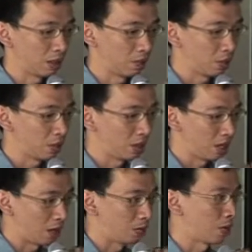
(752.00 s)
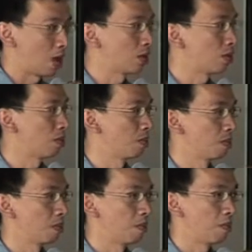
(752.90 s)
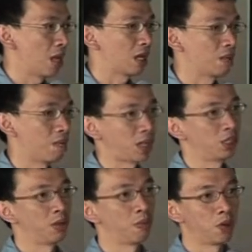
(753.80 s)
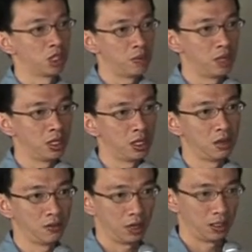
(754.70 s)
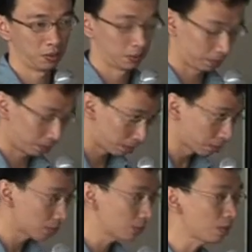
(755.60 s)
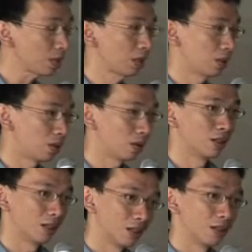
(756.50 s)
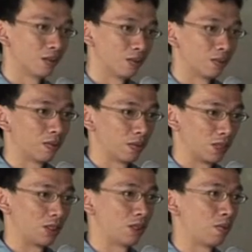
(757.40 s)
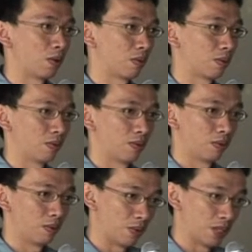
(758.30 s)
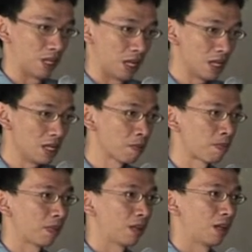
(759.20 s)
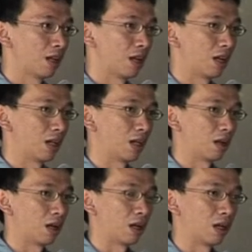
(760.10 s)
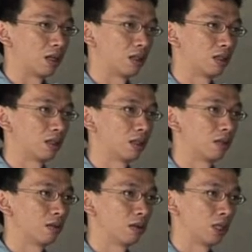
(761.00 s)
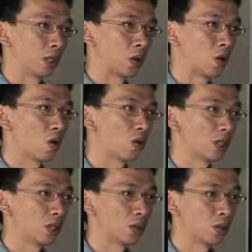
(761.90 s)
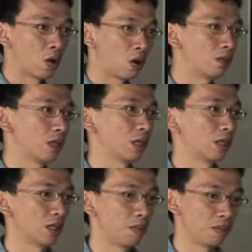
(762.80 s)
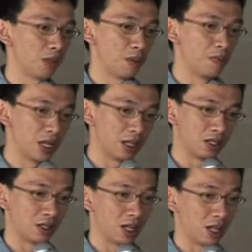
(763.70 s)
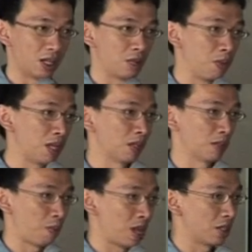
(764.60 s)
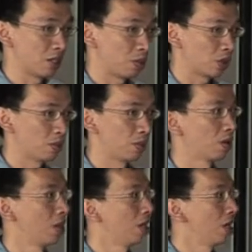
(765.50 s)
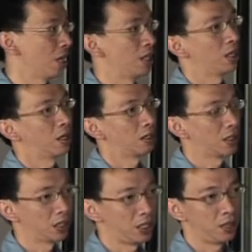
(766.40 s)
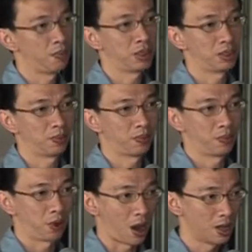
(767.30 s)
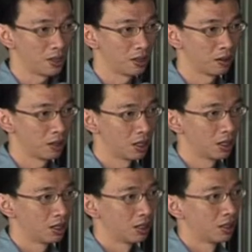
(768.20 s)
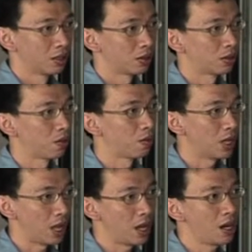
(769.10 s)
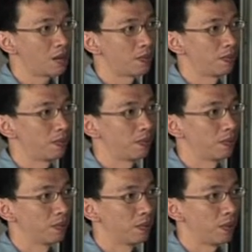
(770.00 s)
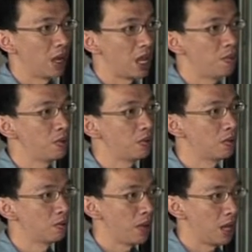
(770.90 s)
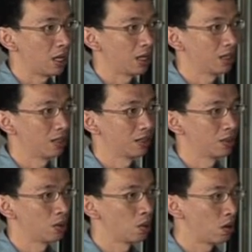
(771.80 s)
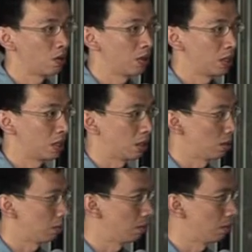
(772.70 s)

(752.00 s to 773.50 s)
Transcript: what should I say? Try to make a maximum possibility of it. So this is what we see. The goal is to cover the biggest, as big a space as possible in the cheapest price. So we end up able to cover the